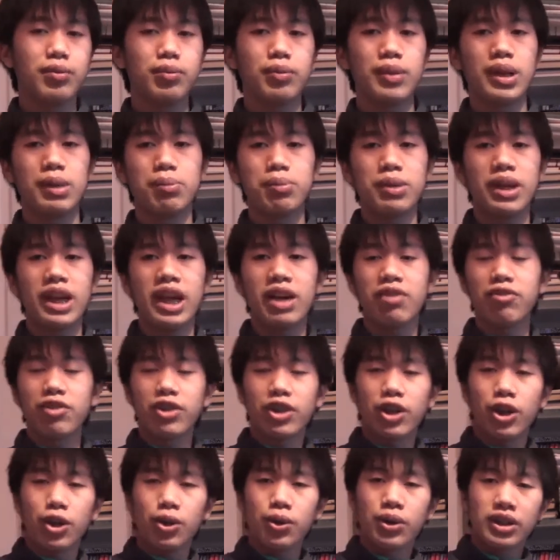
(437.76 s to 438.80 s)
maybe have a
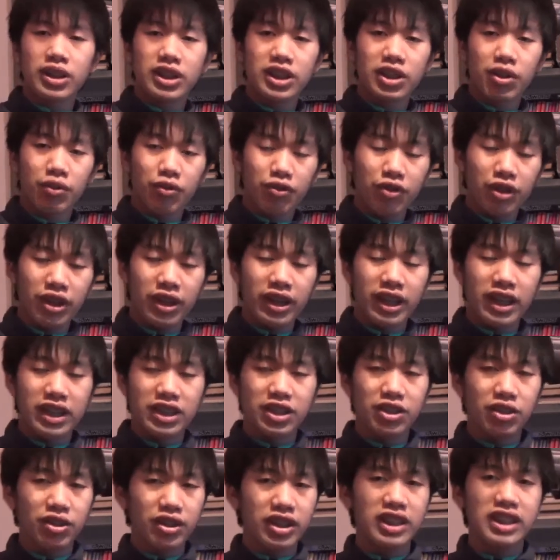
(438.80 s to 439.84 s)
go at something
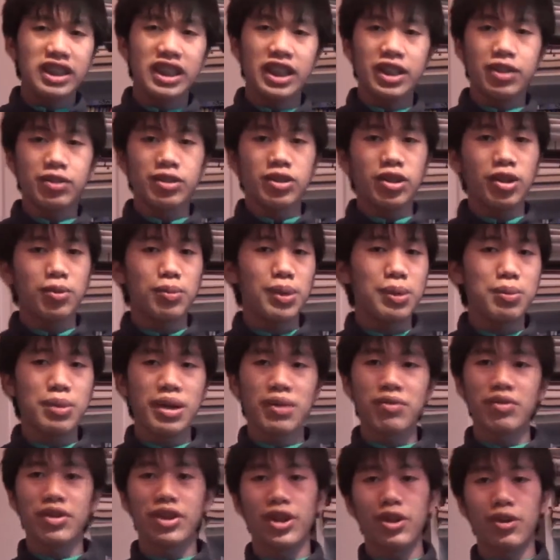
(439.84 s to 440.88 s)
that's not going to take you as long. Maybe
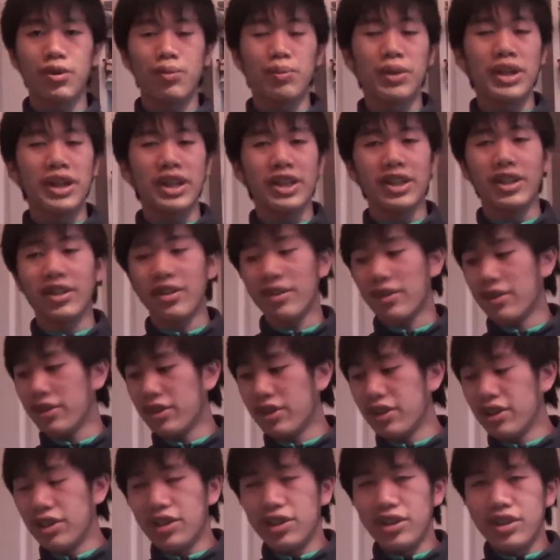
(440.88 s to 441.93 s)
have a go at making
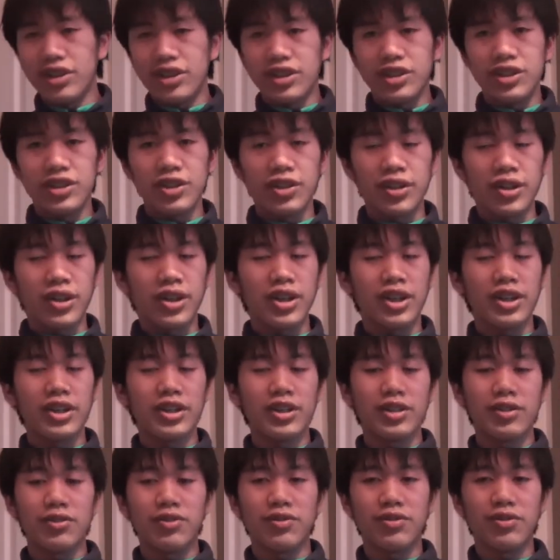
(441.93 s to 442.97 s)
some
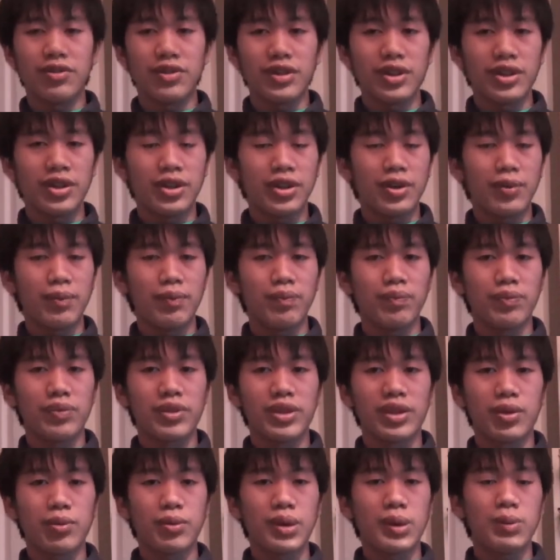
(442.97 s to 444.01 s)
kind of
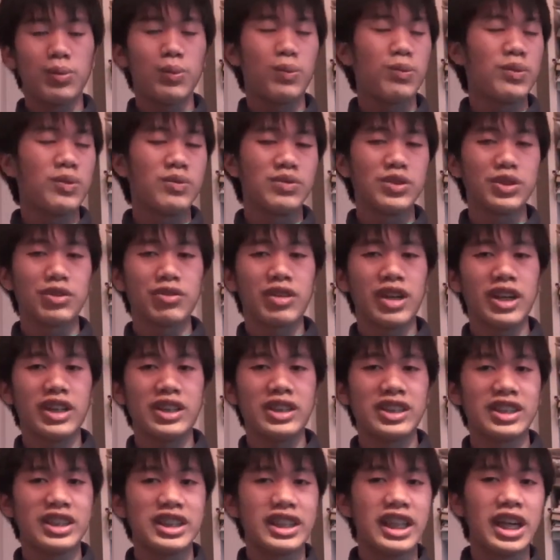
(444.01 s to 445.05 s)
weapon from
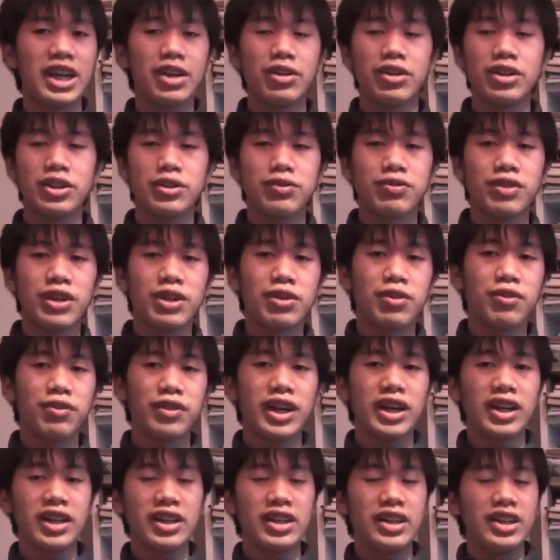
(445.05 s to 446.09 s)
scratch and see how you fare with
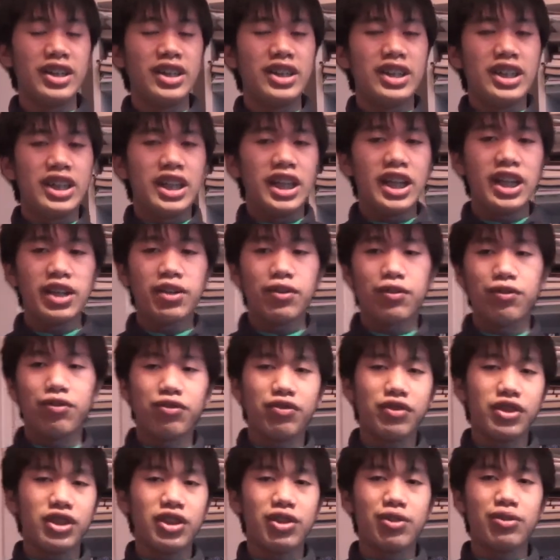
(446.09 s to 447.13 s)
that.
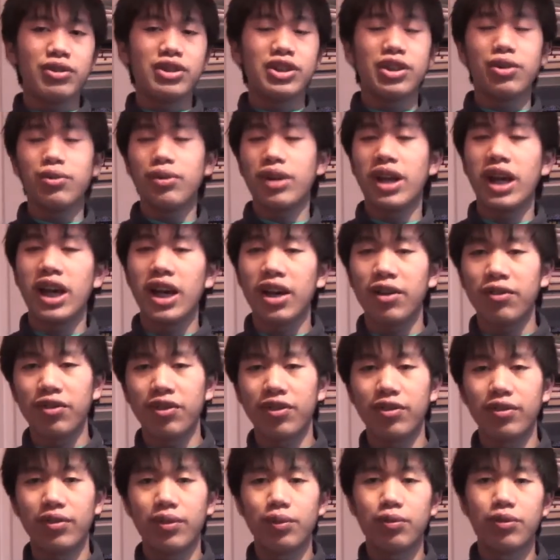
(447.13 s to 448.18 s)
If you don't
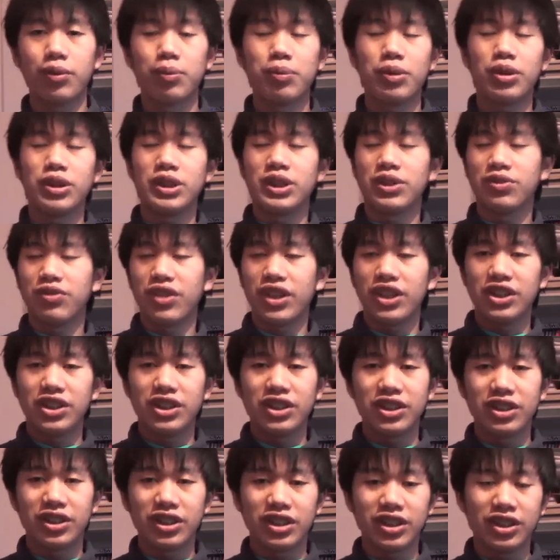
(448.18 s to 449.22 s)
have the
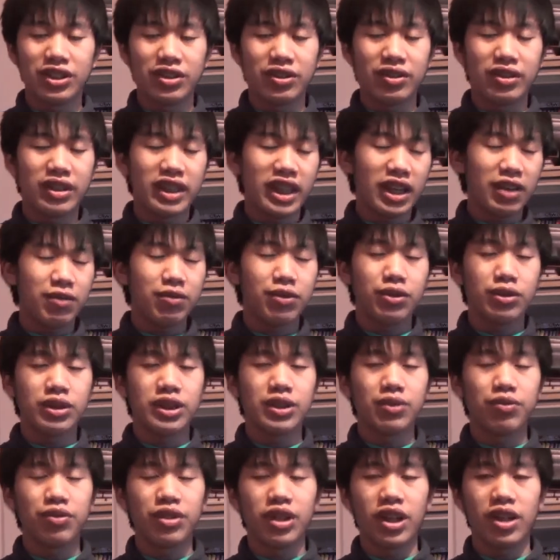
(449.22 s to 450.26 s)
motivation to get through
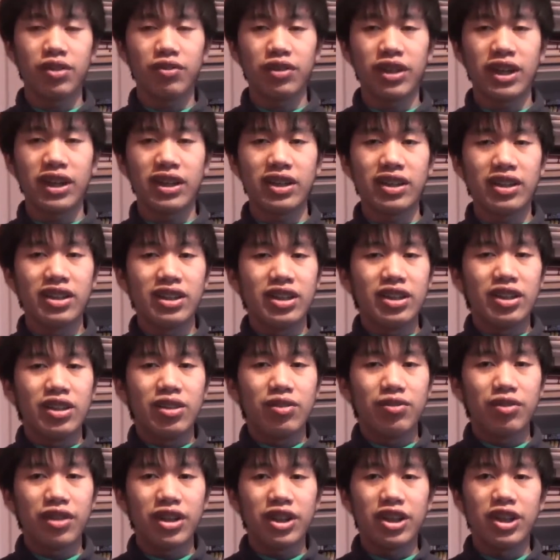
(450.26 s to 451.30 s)
something like that,
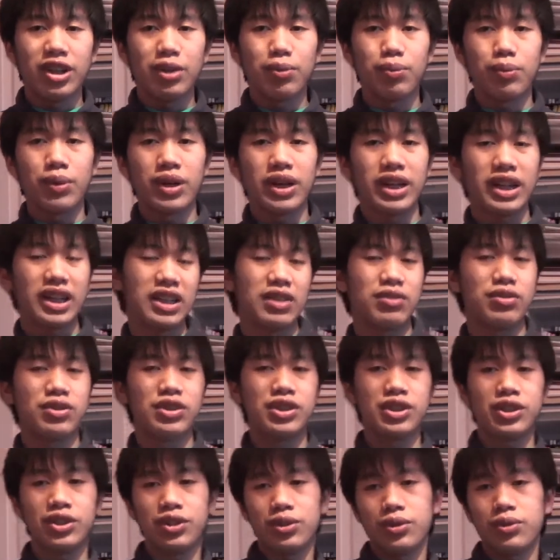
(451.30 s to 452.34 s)
then you might have
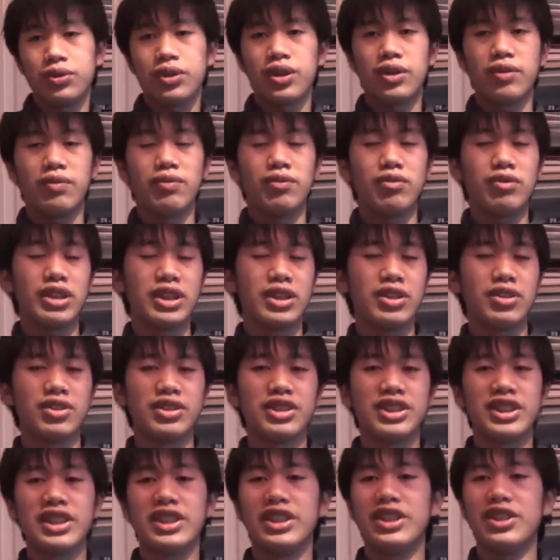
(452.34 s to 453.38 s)
to
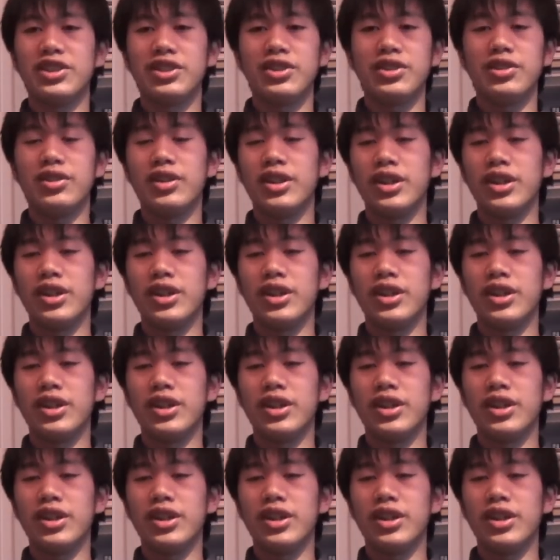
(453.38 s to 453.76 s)
reconsider